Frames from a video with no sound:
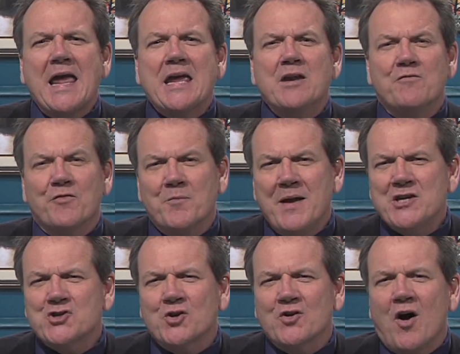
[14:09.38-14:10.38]

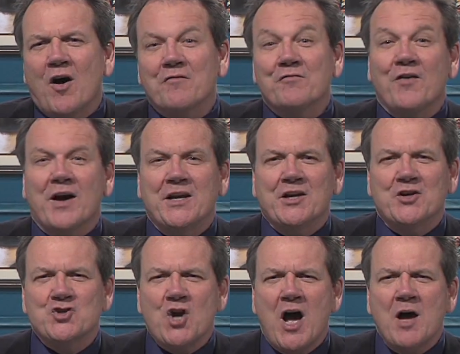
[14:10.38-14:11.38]
information on finding a
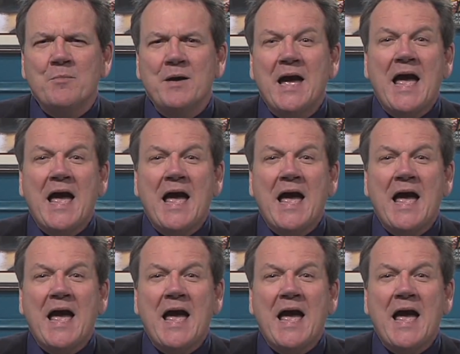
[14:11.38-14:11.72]
job,